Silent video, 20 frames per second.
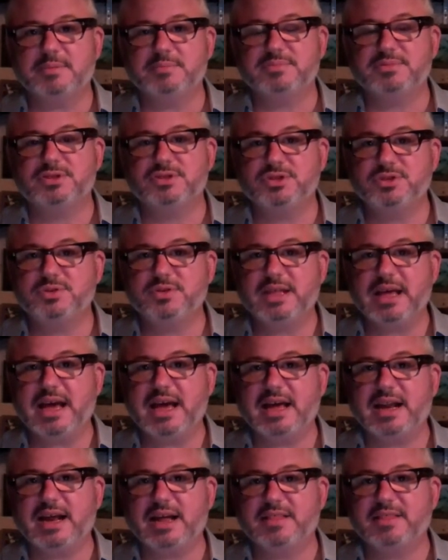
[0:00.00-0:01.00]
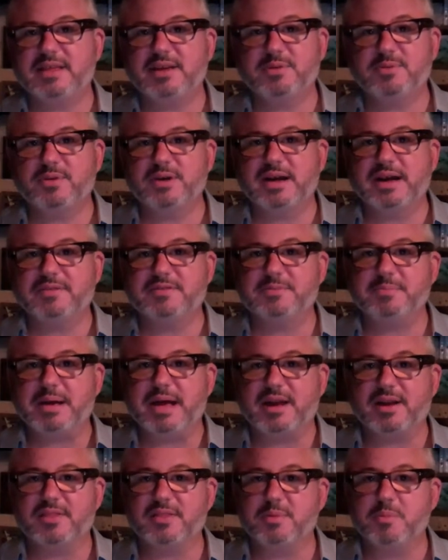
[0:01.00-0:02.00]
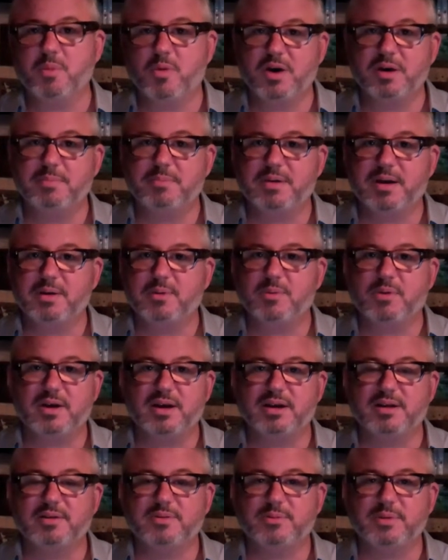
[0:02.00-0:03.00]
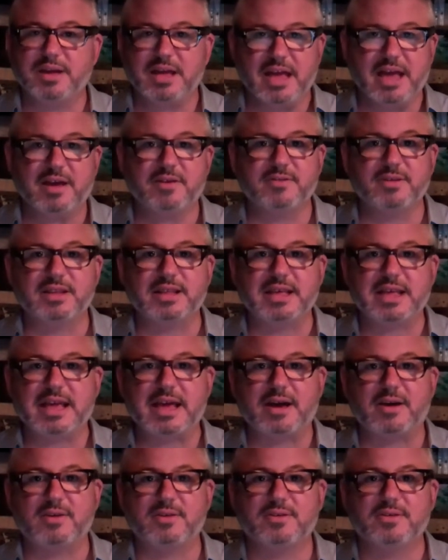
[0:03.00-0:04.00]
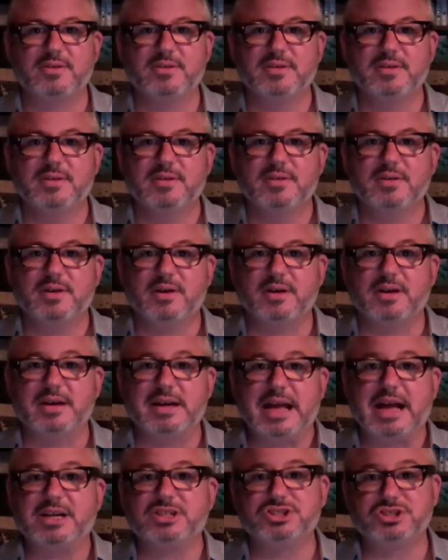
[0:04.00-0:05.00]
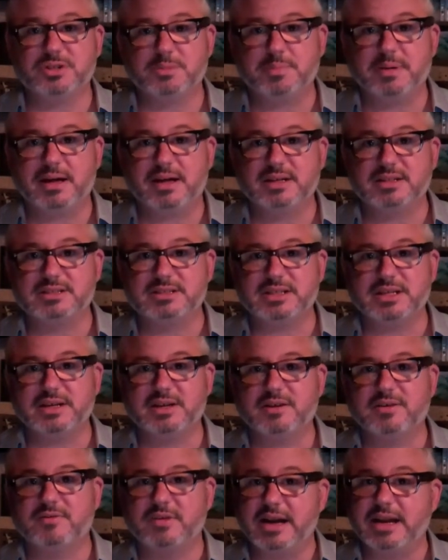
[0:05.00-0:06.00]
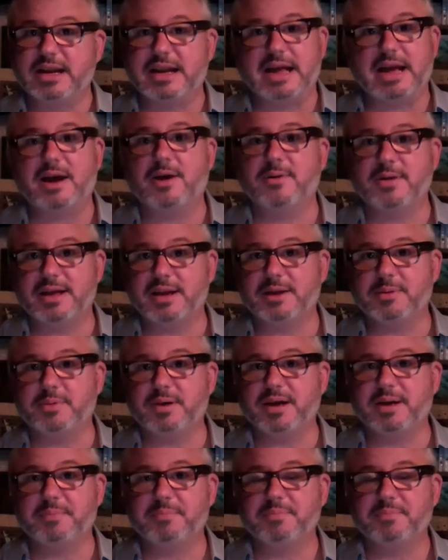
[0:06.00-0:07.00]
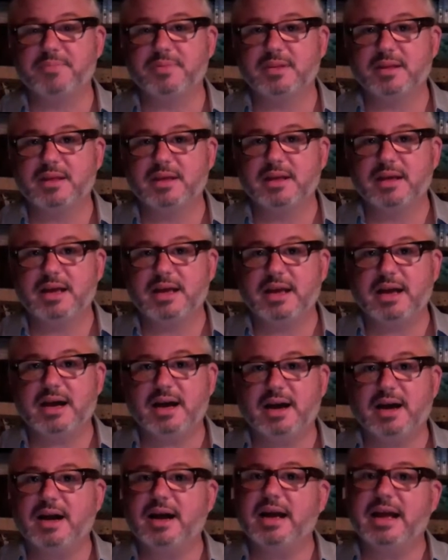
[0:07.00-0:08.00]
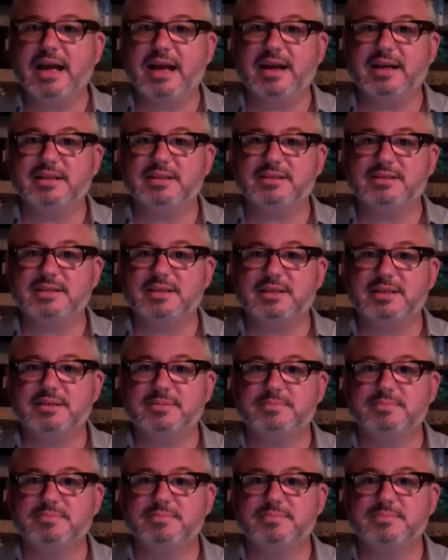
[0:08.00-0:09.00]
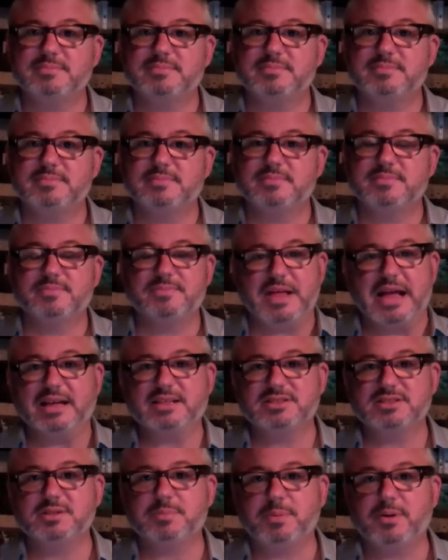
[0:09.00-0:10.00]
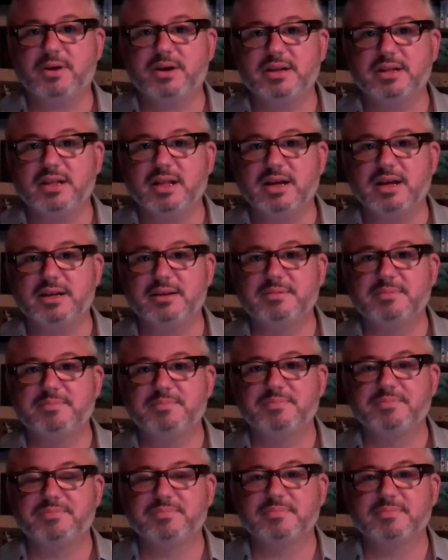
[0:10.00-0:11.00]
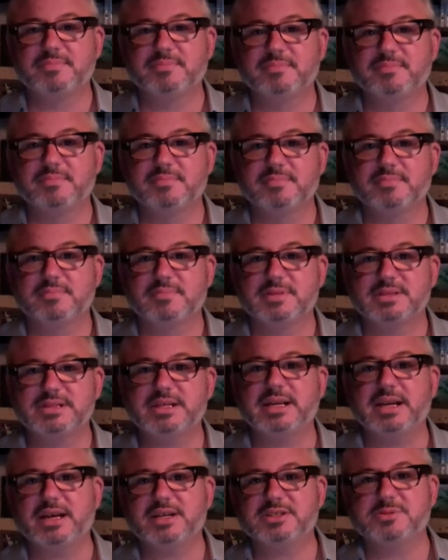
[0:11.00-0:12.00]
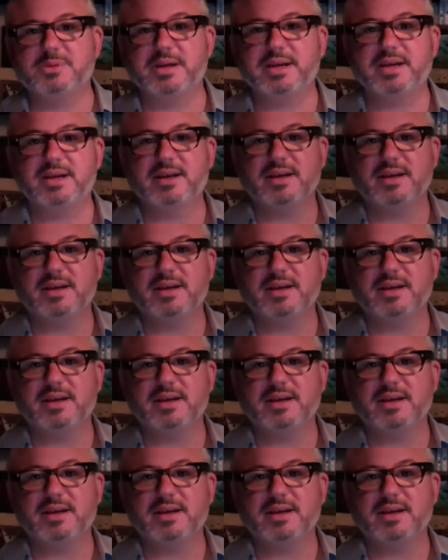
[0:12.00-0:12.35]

to do that, I think we're going to have to battle them one by one. We can't really count on a national policy right now, anyway. And that's the party line. See you next week.